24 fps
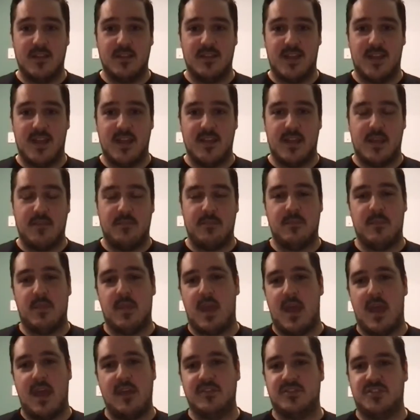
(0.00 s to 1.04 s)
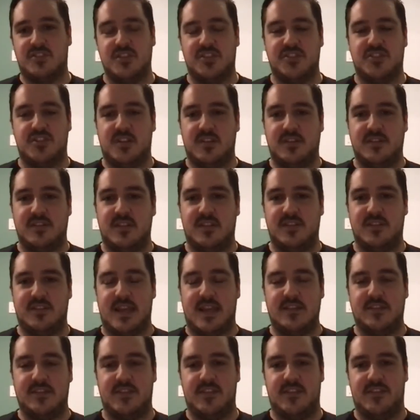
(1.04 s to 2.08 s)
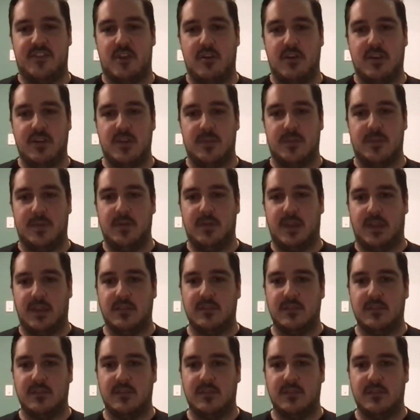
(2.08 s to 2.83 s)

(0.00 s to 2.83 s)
It's down to the zoning of the building.